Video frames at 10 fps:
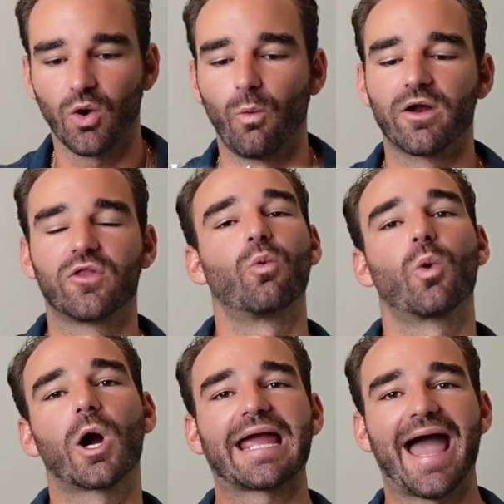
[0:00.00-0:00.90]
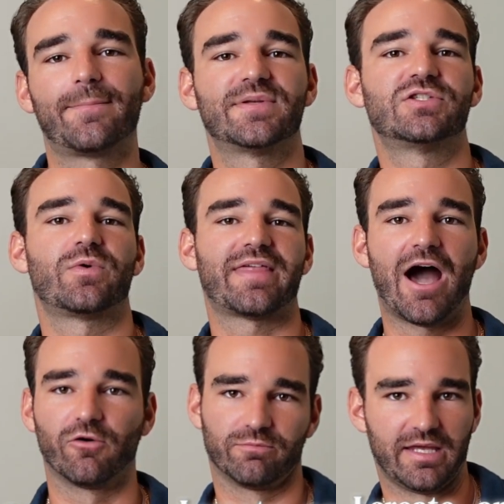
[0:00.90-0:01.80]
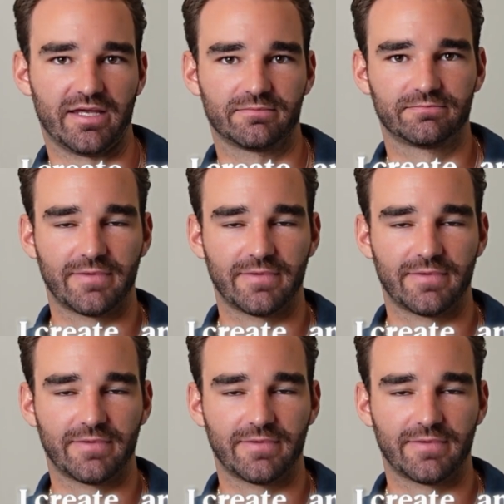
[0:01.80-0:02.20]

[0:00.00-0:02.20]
where the work happens without me?